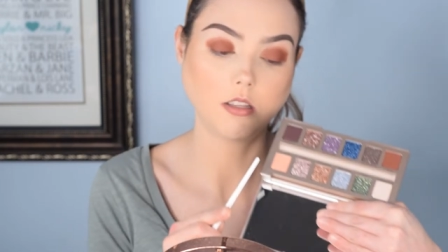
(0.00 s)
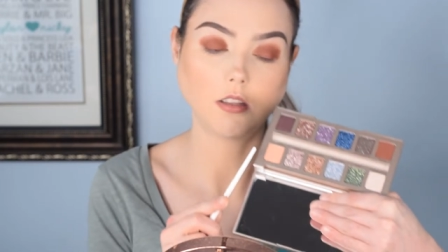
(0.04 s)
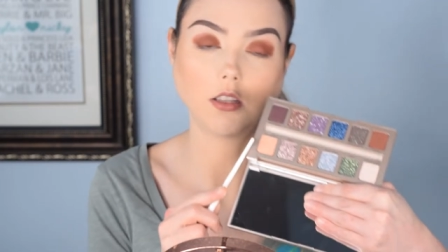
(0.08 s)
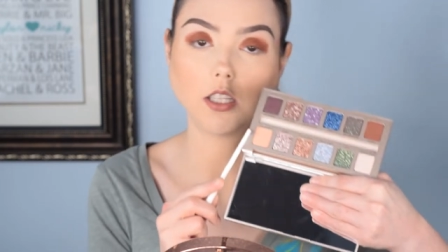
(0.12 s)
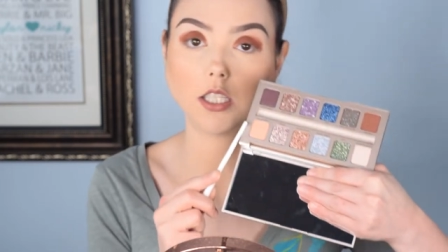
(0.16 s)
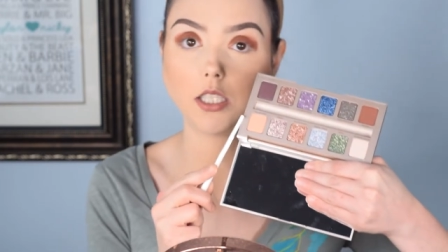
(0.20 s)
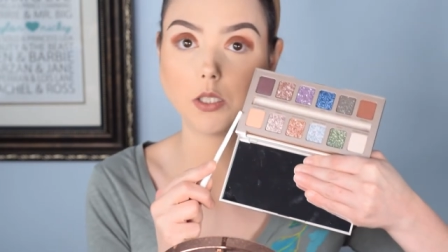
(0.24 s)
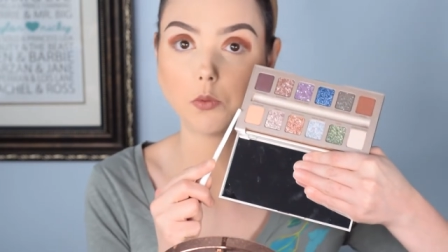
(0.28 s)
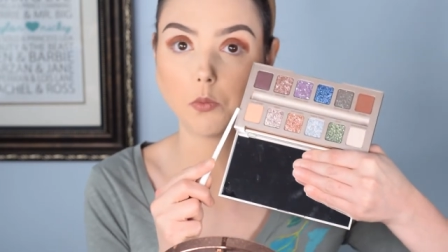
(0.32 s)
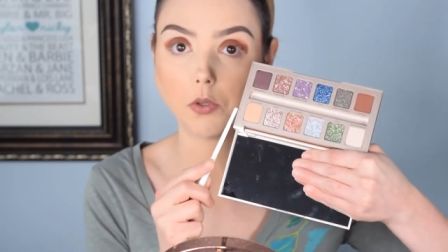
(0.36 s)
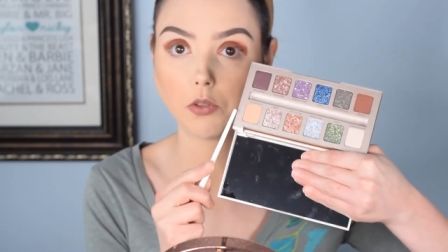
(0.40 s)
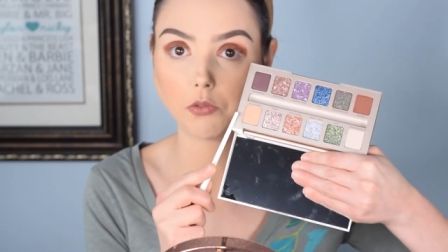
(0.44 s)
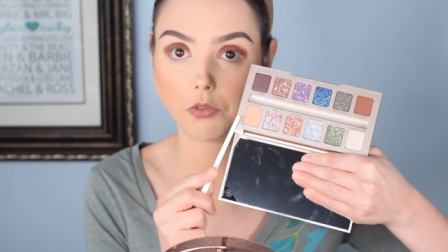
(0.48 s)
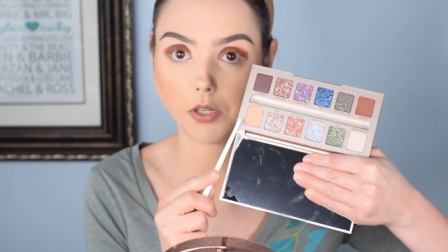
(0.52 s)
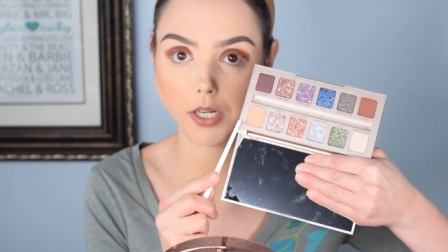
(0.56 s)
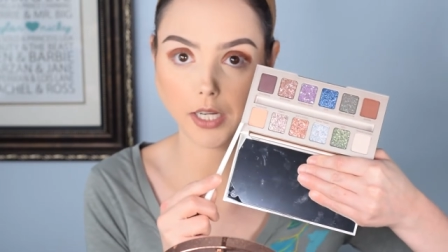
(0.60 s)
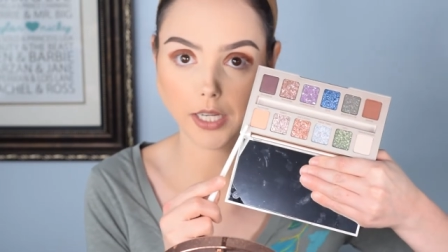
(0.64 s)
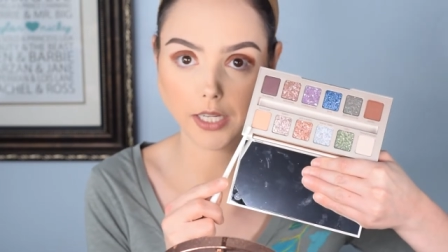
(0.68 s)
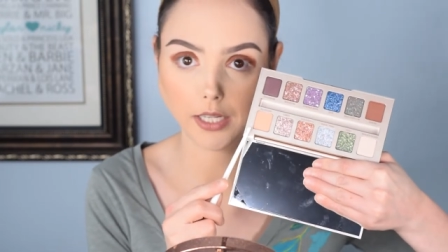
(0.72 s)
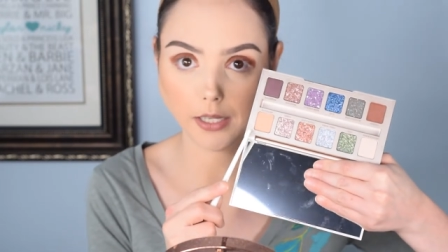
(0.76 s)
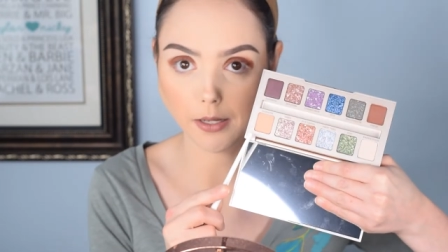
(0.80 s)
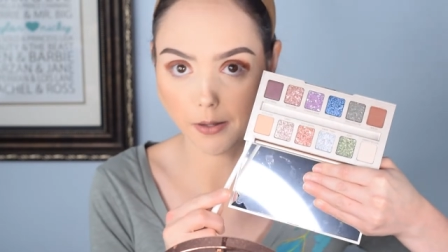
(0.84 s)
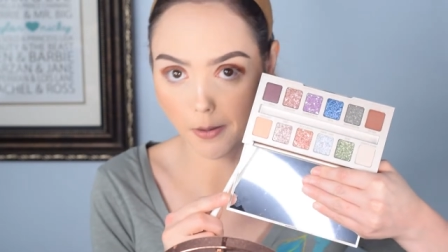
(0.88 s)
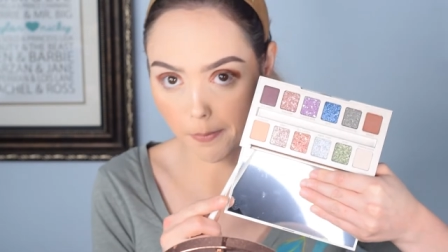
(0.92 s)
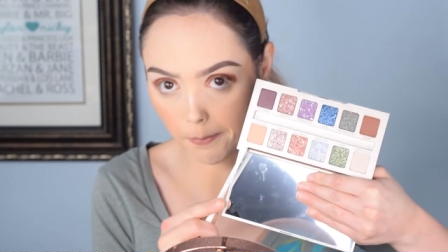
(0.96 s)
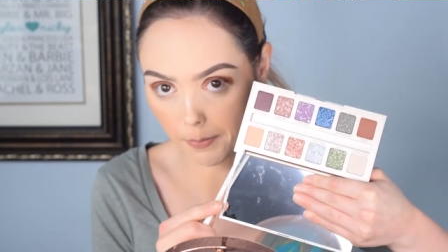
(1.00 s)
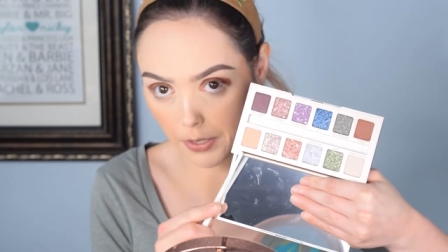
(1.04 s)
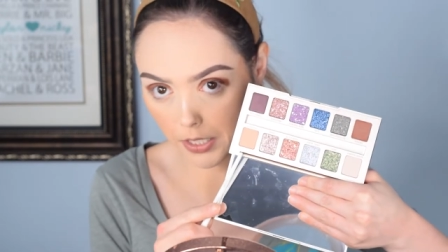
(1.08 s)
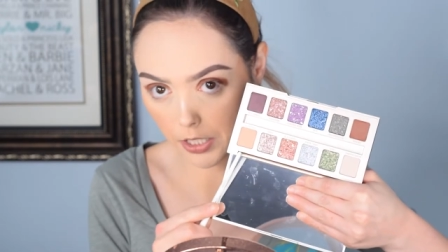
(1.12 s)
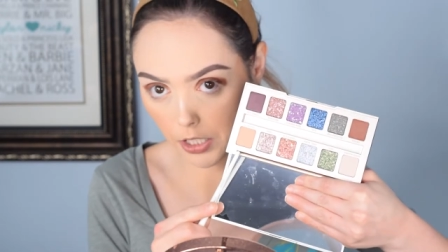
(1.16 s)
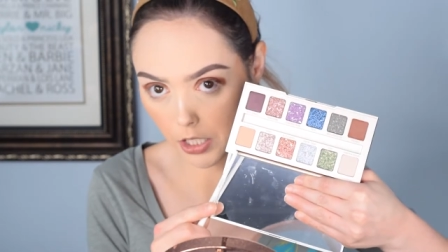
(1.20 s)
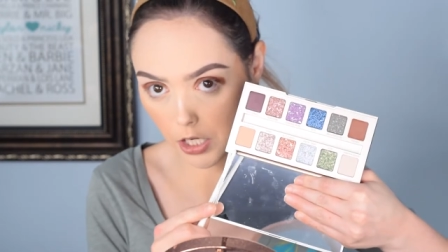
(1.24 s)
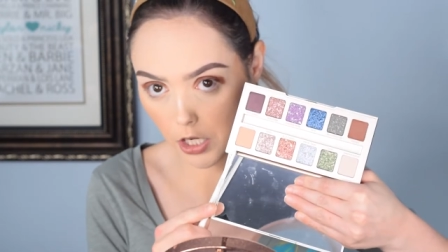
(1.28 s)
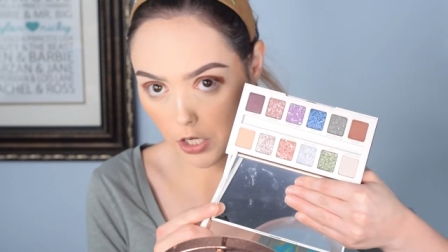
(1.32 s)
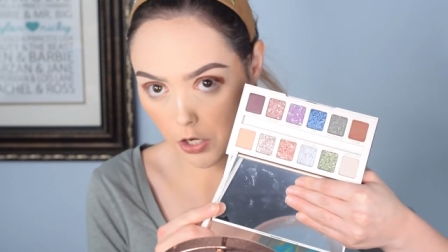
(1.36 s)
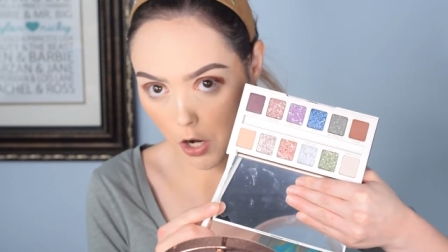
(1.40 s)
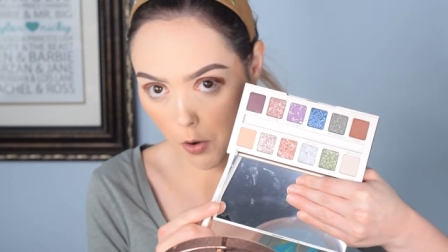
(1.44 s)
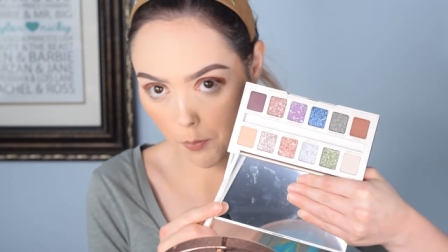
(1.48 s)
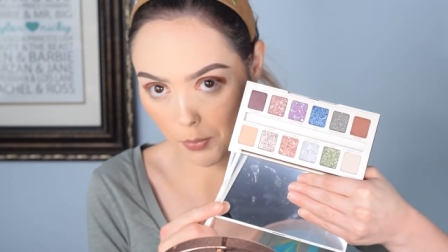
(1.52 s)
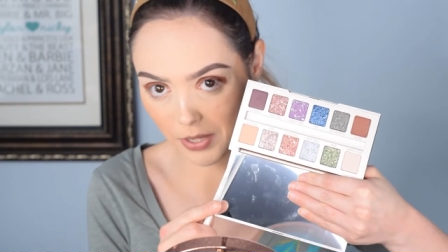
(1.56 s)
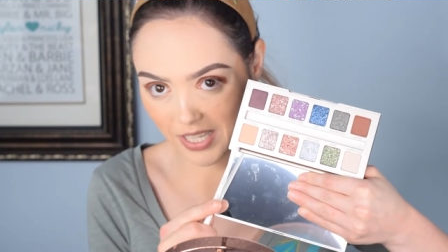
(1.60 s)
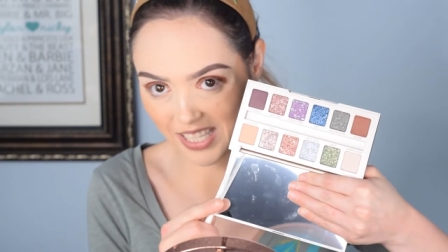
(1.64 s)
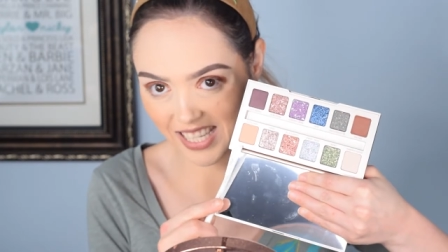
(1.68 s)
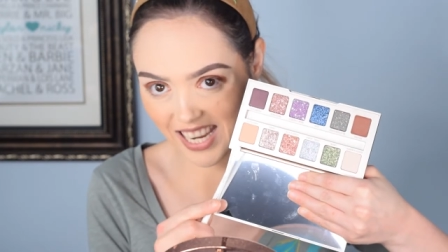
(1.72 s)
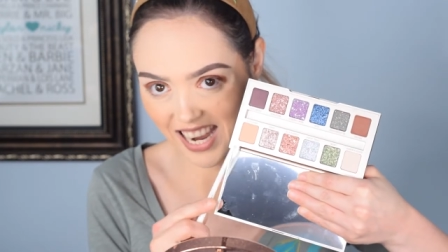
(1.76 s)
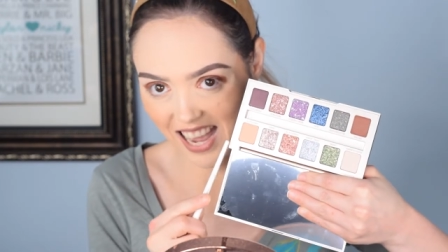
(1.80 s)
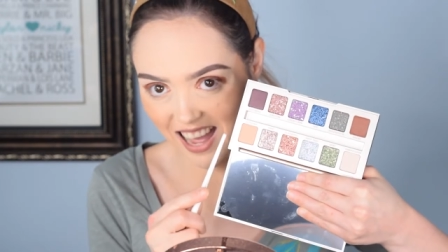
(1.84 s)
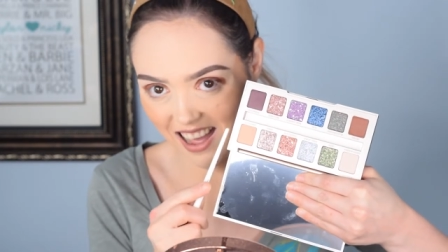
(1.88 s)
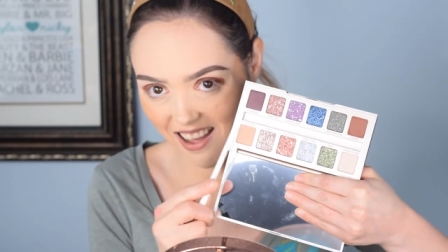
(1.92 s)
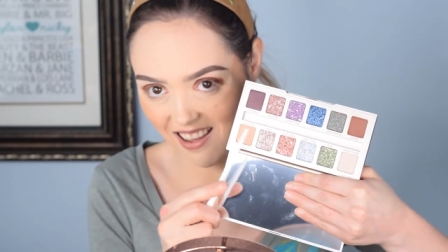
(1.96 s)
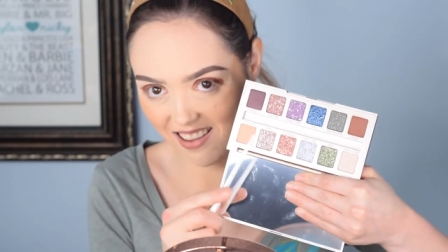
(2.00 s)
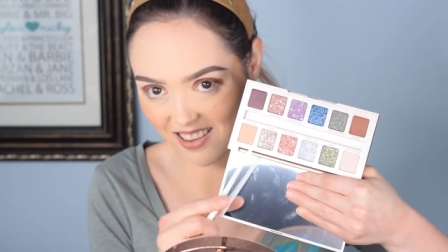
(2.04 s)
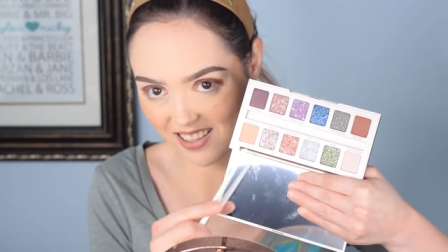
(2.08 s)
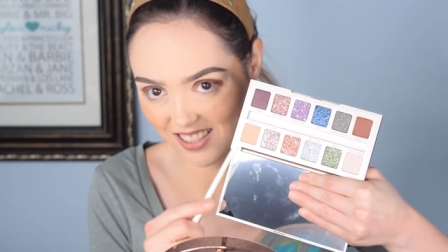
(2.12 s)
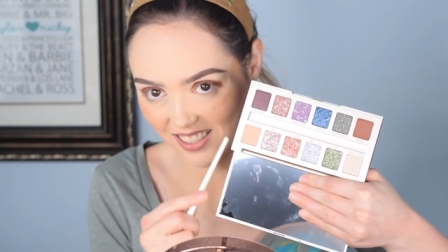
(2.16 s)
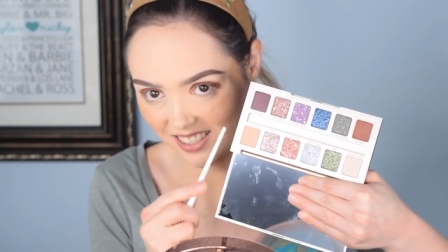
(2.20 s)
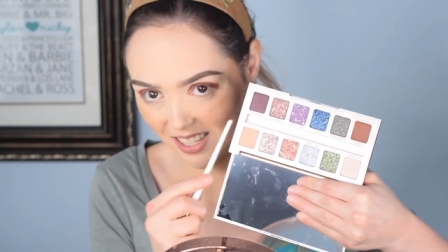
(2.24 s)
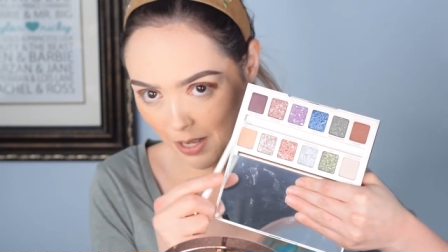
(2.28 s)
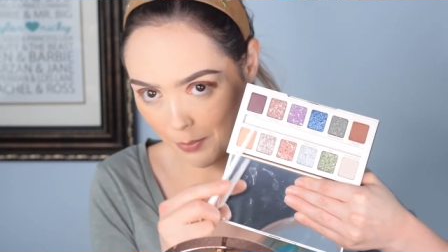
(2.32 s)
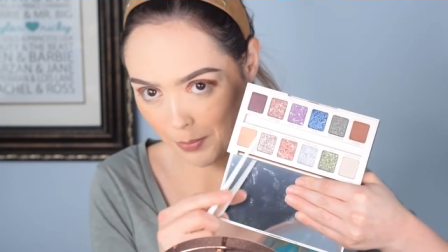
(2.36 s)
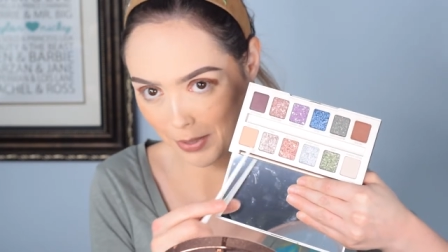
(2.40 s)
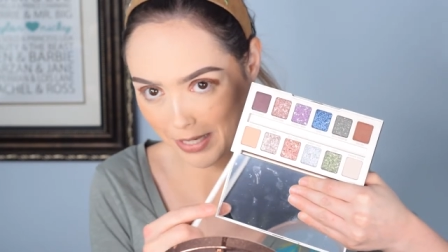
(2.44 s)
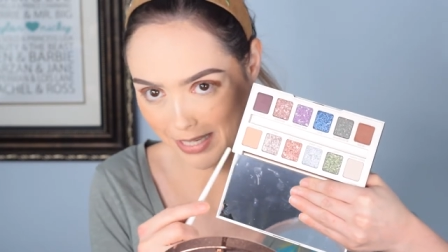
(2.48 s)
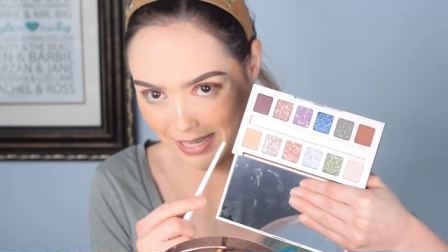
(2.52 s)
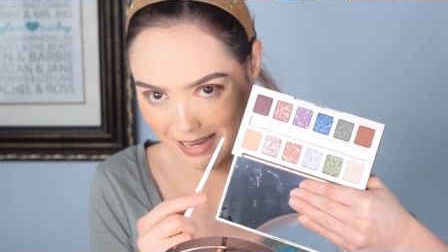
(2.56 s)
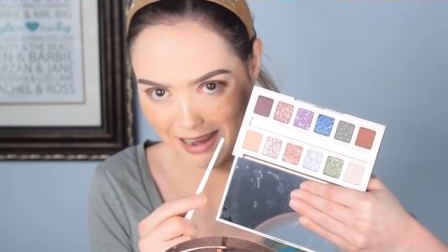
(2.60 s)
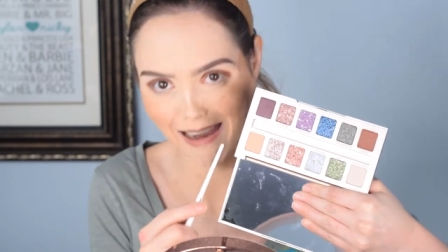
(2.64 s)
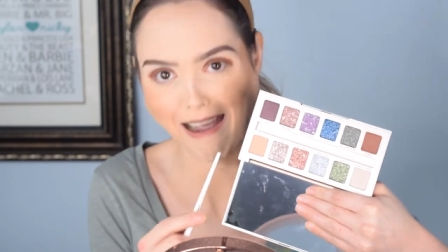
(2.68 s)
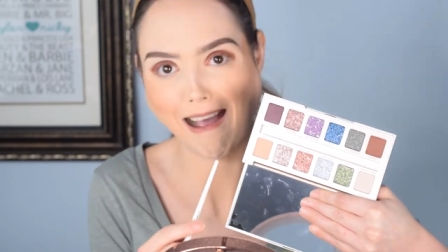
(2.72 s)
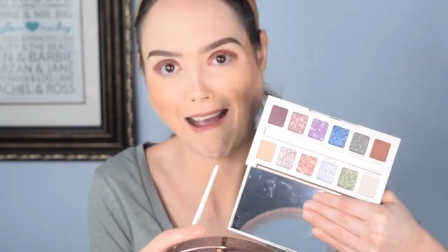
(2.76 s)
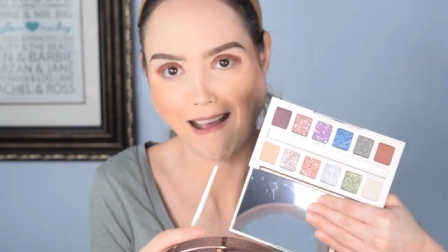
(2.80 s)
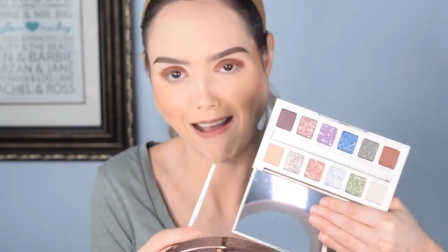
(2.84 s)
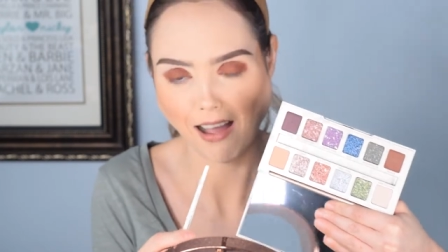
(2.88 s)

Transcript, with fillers: This one right up in up in yeah up in yeah.